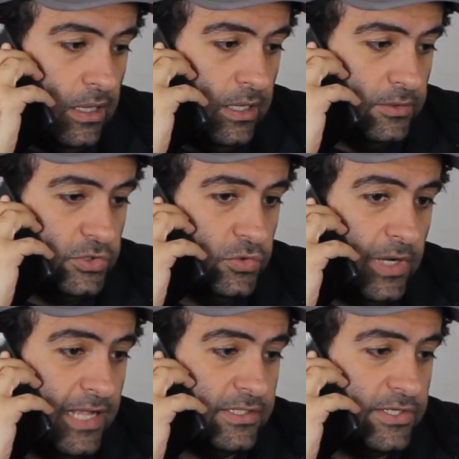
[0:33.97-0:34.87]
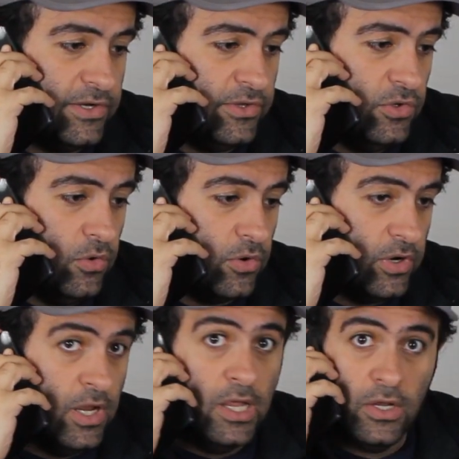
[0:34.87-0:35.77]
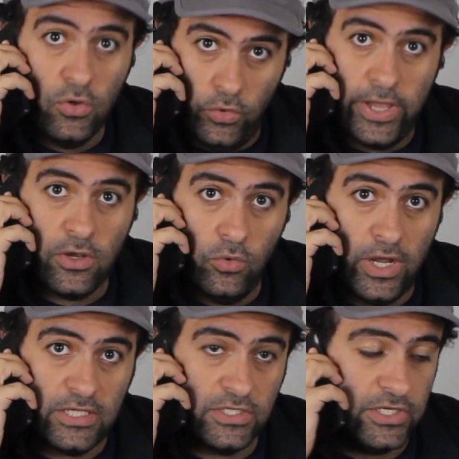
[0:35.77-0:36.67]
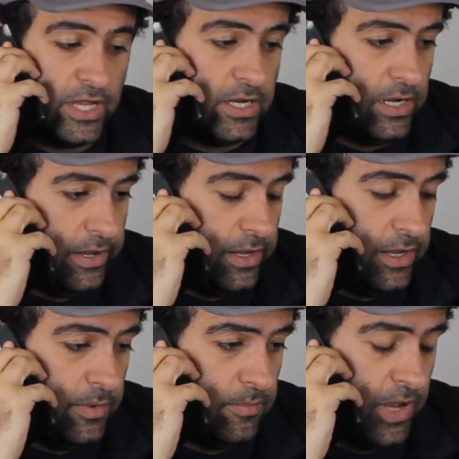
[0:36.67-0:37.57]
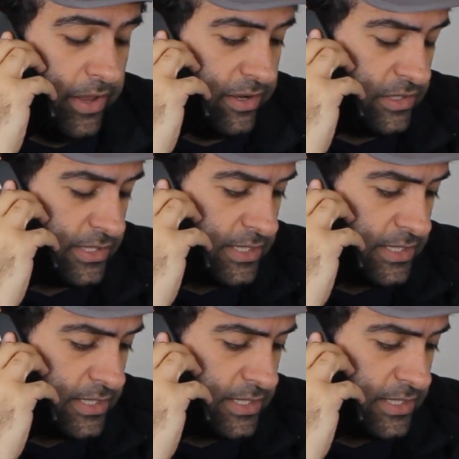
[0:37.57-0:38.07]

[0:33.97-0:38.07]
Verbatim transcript: uh, to answer your quick question, um, I gotta